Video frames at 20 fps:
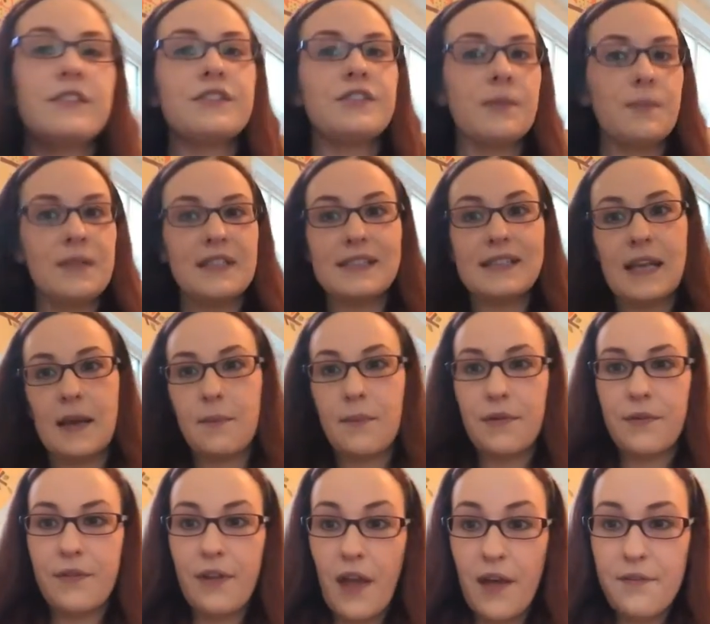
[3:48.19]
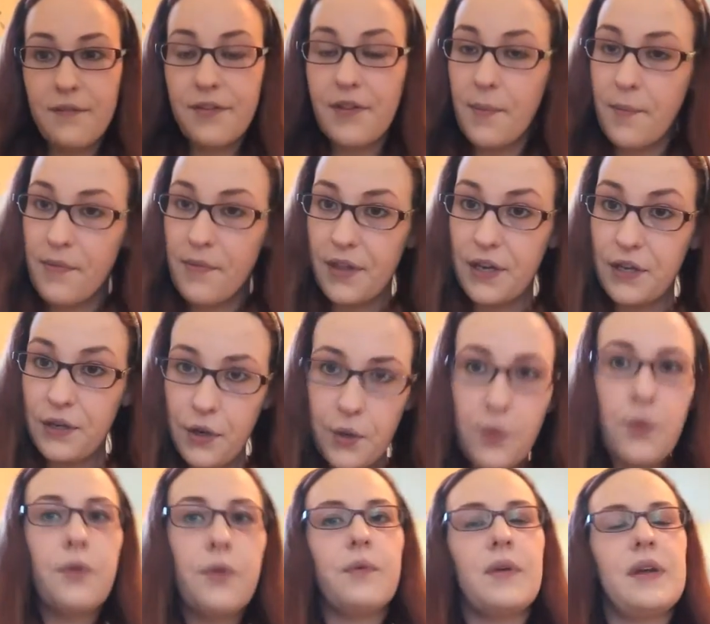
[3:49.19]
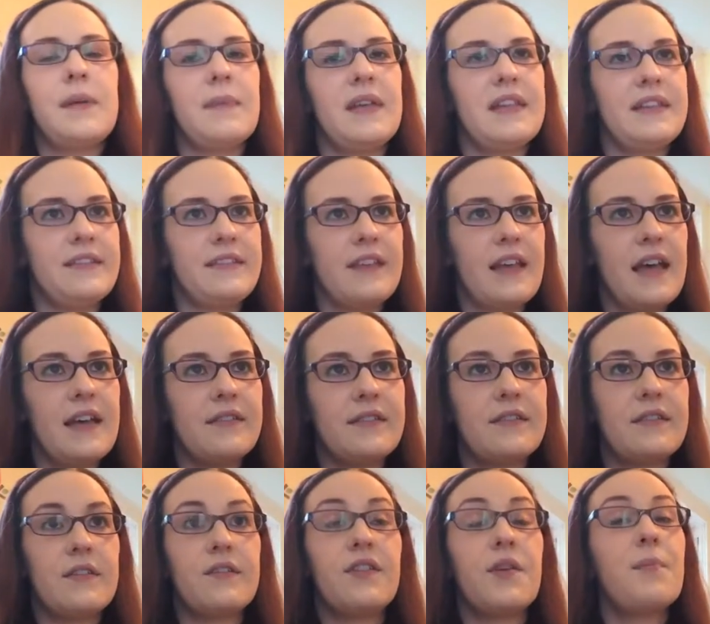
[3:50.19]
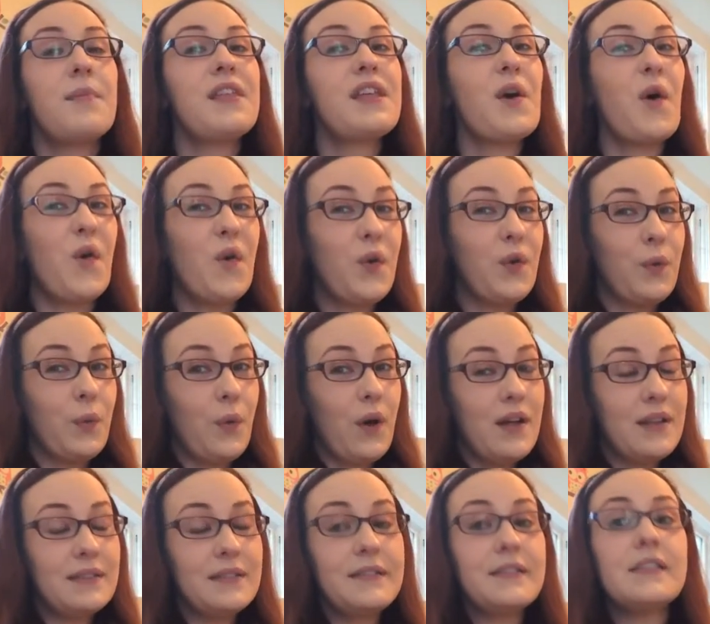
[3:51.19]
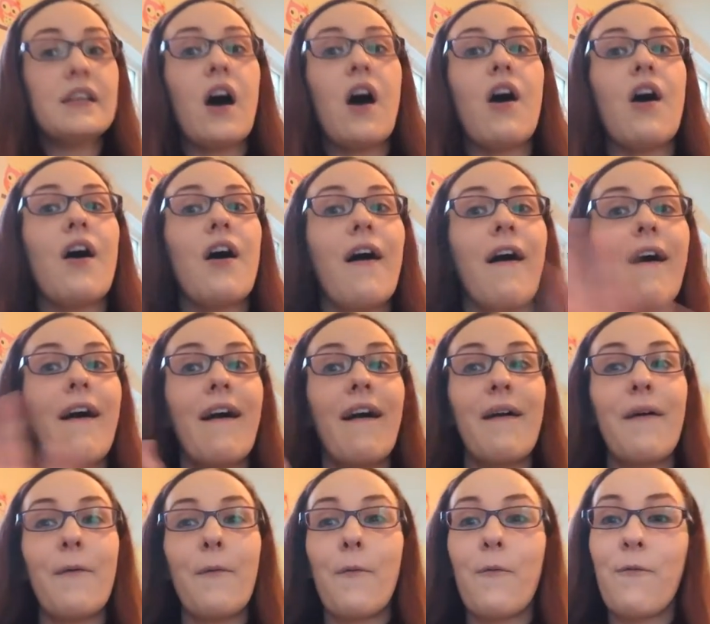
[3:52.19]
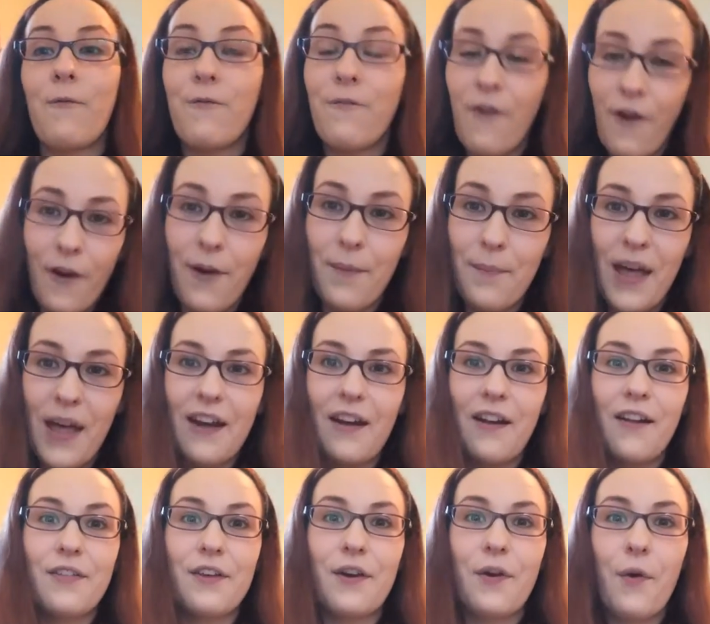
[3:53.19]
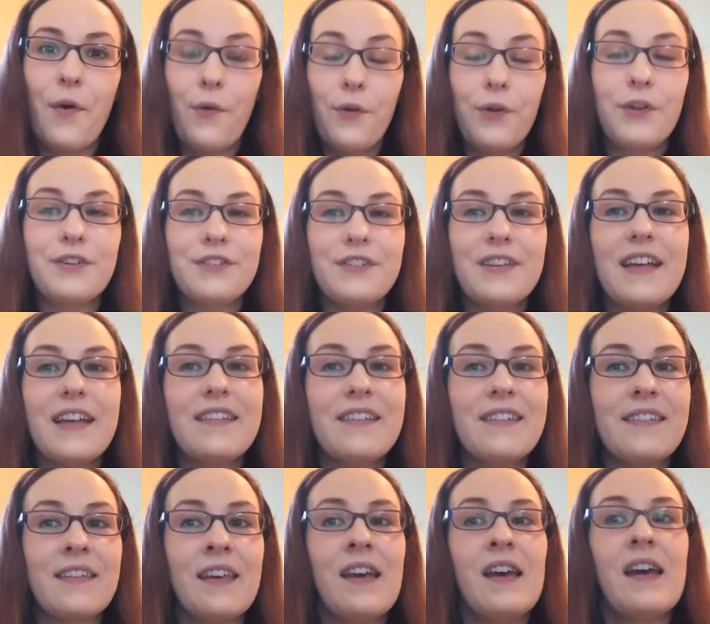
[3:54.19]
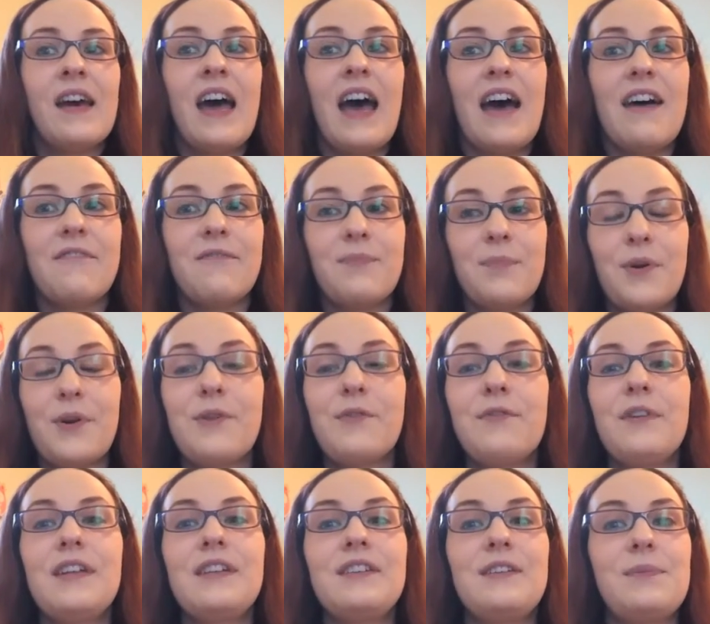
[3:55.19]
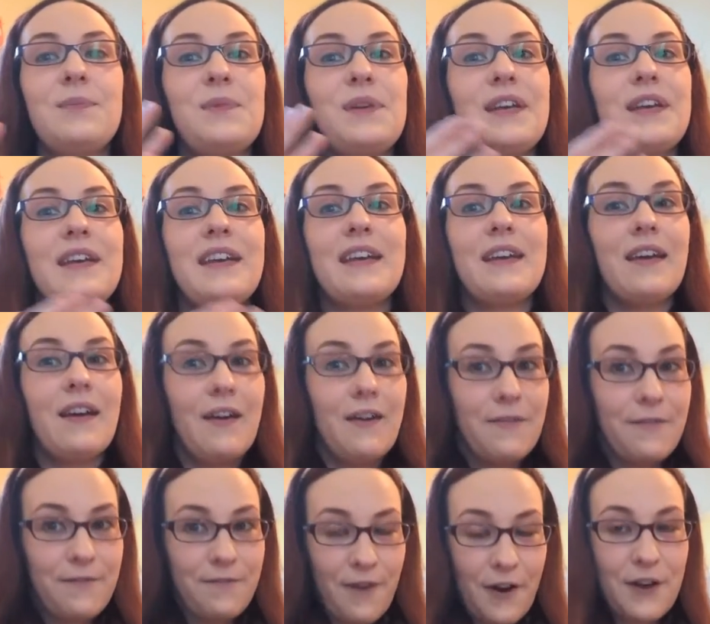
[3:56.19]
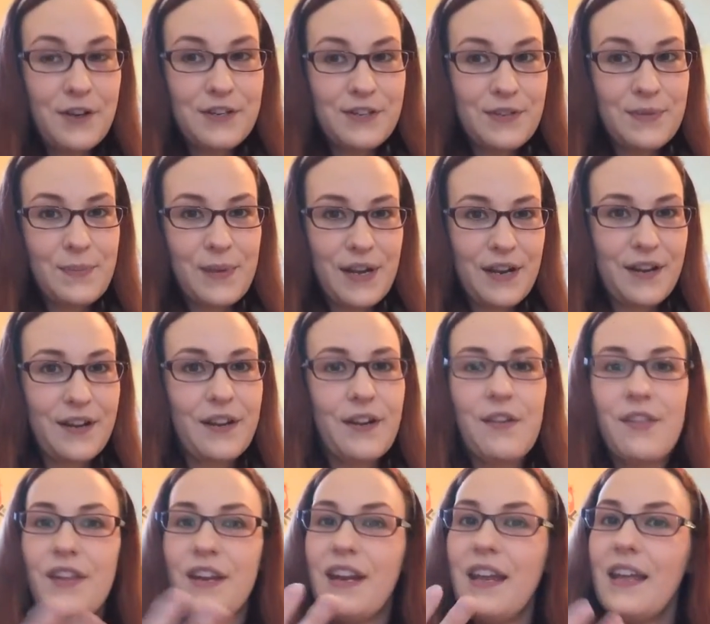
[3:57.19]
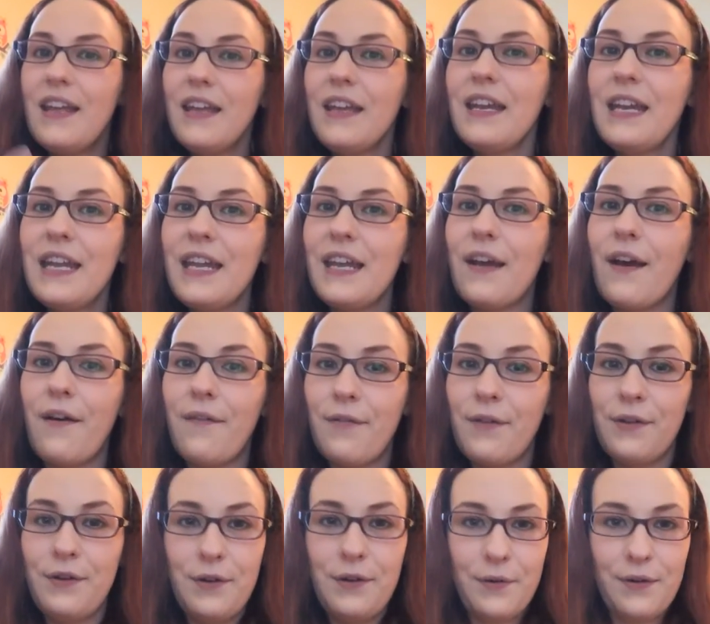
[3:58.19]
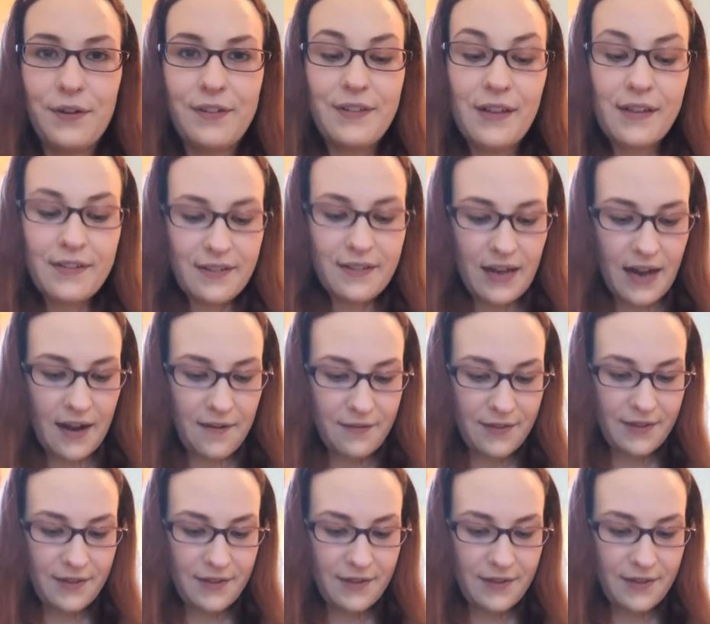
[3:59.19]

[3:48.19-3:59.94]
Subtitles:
are some examples of some of the newer Rement sets. Some of the old ones are far better. Their older sets have proven to be far superior than any of the newer sets that I've